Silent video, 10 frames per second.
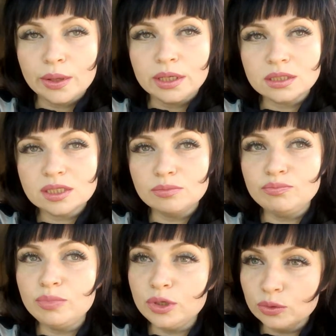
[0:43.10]
it is a
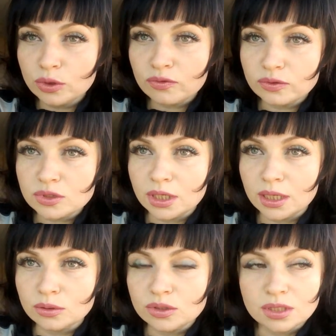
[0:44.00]
beautiful day
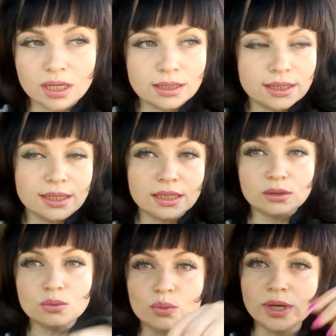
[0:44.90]
outside i
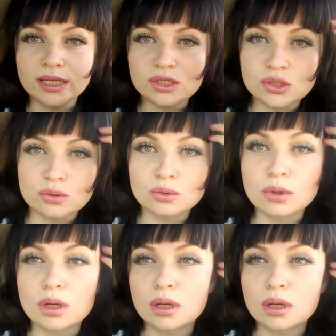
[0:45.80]
can't wait to